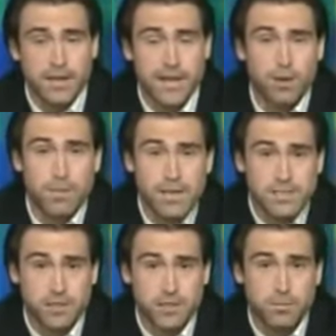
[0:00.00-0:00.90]
Now,
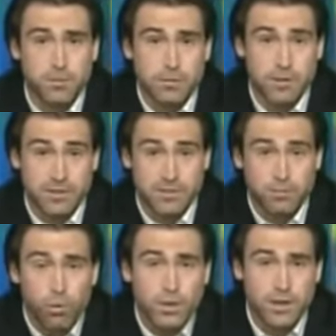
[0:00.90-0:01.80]
based on the
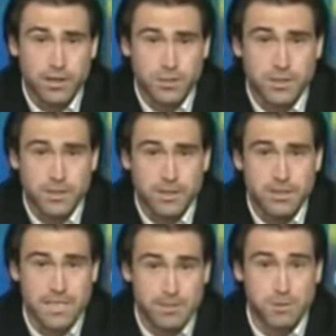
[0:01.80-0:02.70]
preventive war doctrine
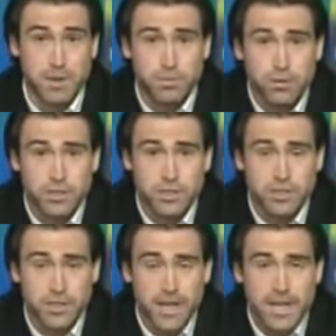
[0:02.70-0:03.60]
established by
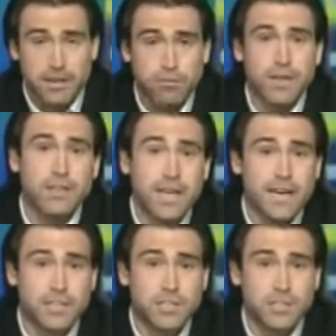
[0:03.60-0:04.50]
Bush, if we
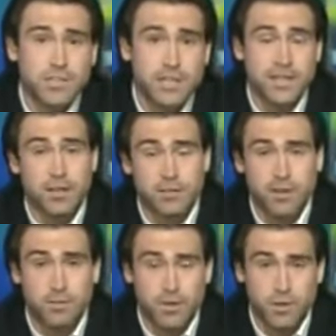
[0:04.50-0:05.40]
allege that they are
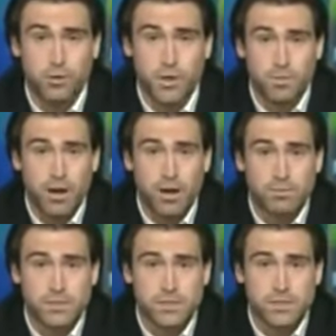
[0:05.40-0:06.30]
developing nuclear
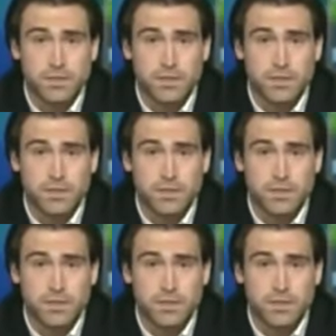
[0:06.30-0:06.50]
bombs,